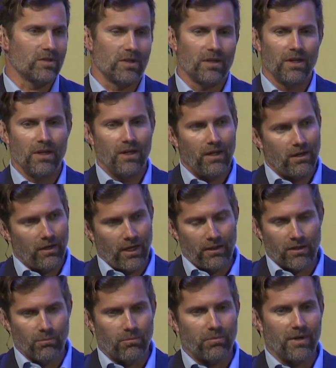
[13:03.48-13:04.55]
And
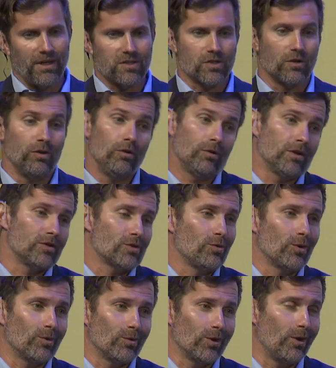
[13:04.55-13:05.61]
so you can
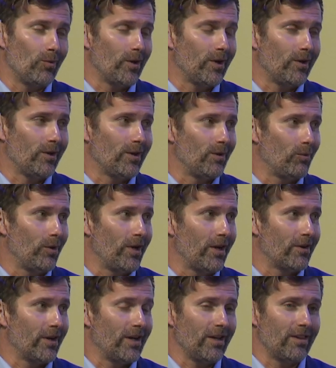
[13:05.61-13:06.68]
score really well in one
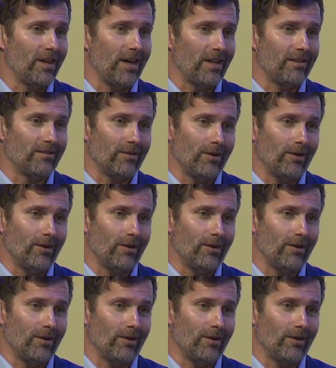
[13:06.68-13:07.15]
area that,